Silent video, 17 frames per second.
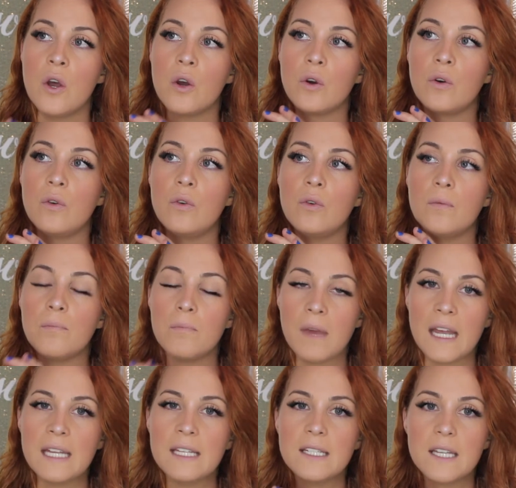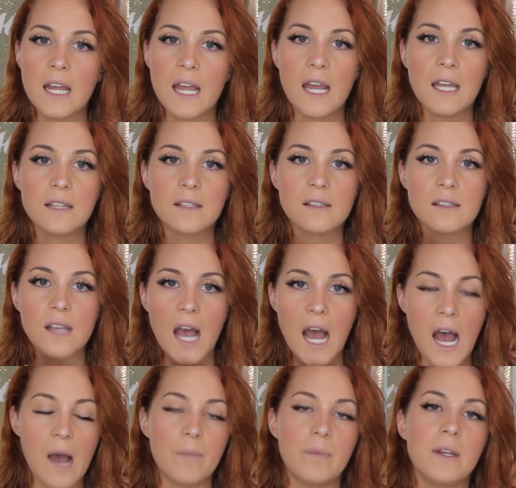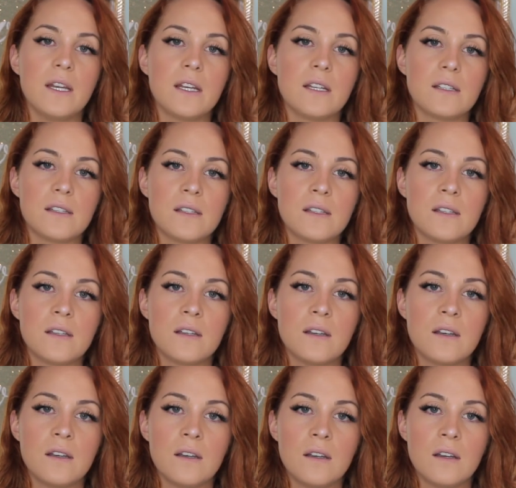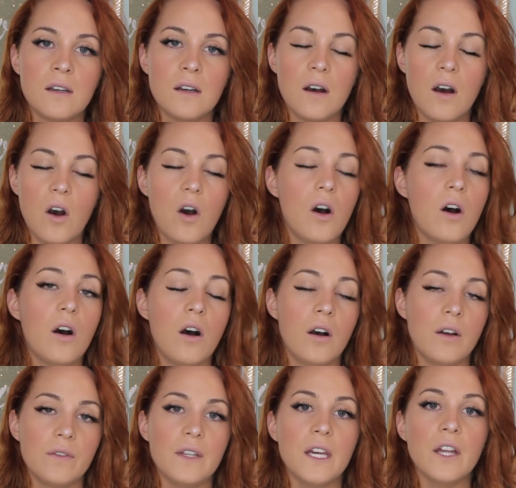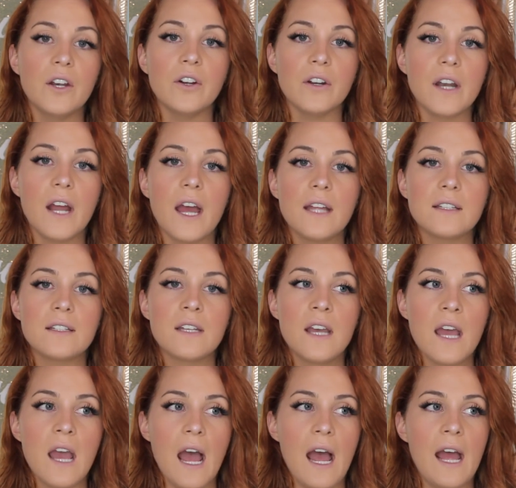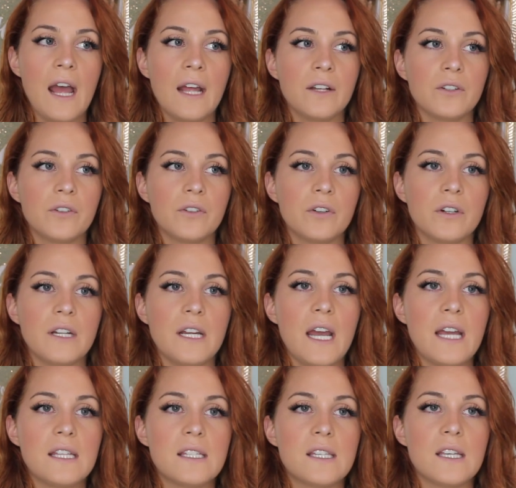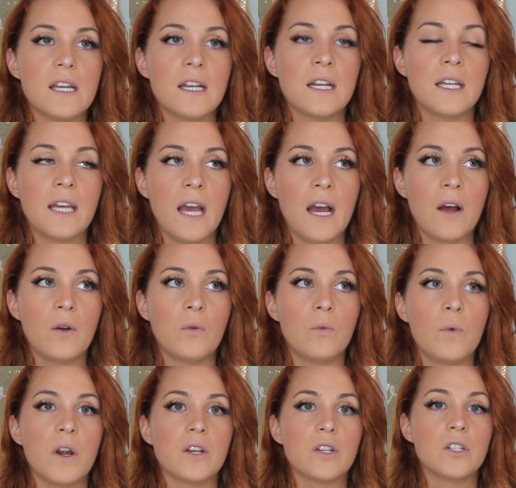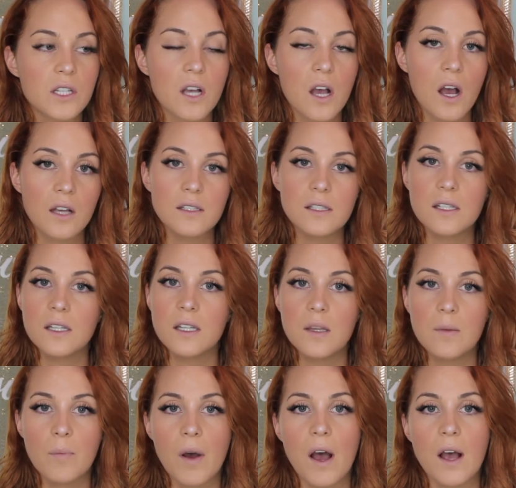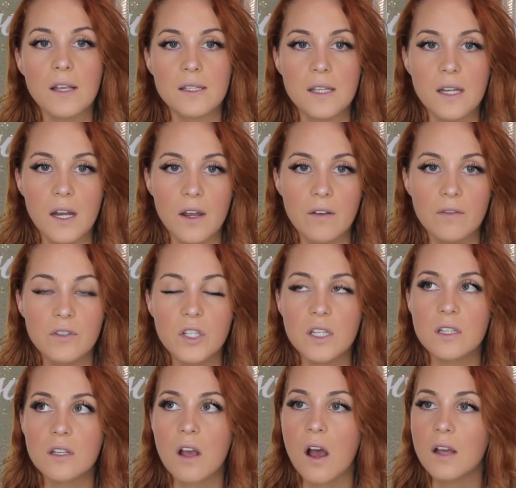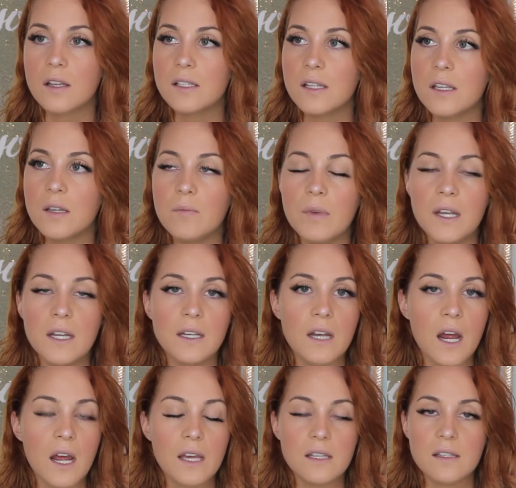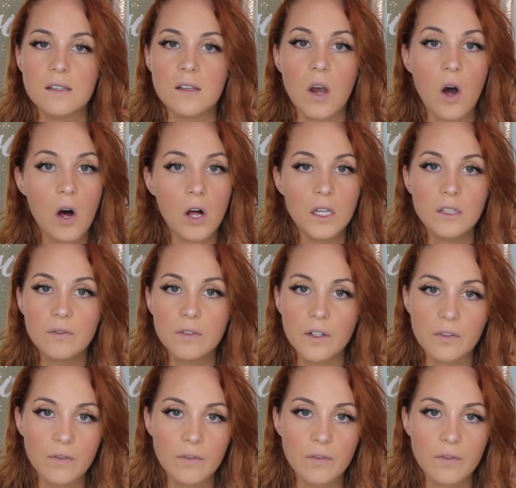who maintains happiness on the internet and creates an account where she's constantly positive, she's constantly being nice to all of her